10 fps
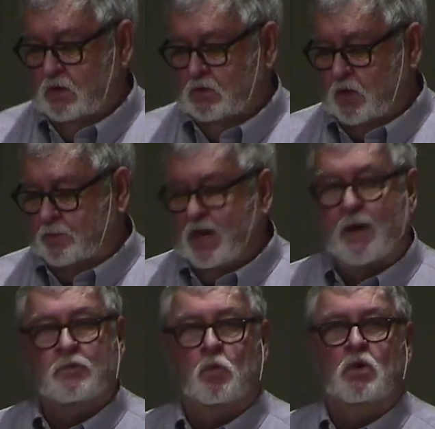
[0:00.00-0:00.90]

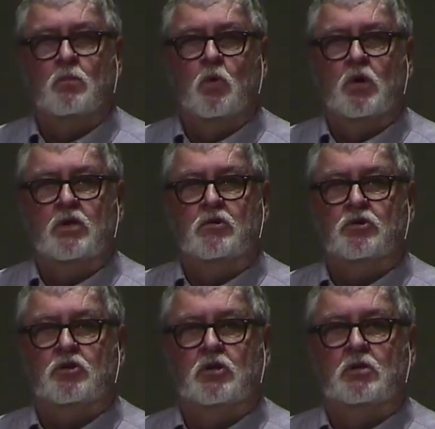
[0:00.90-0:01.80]
Sometimes we're more
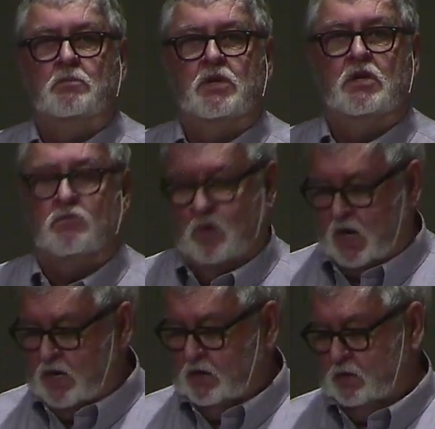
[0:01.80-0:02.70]
interested in being
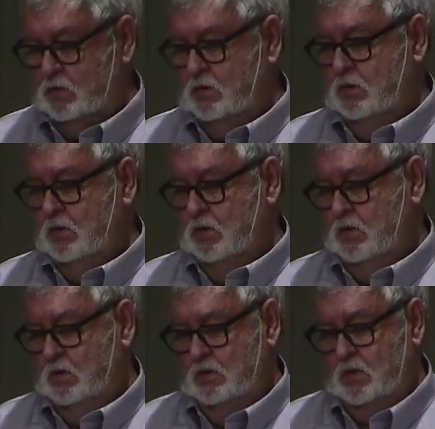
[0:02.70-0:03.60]
right
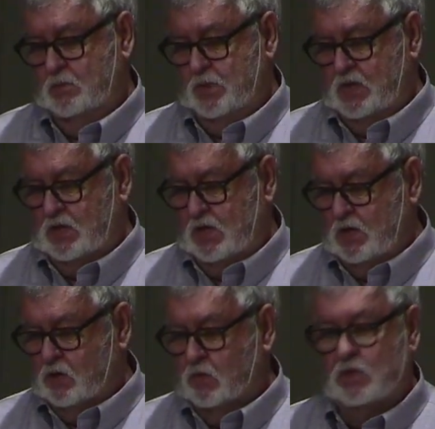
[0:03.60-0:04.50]
than being
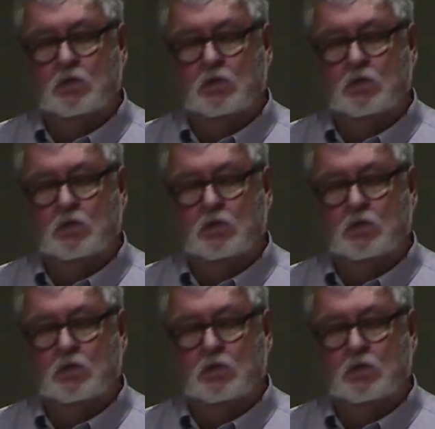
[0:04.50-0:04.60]
healed.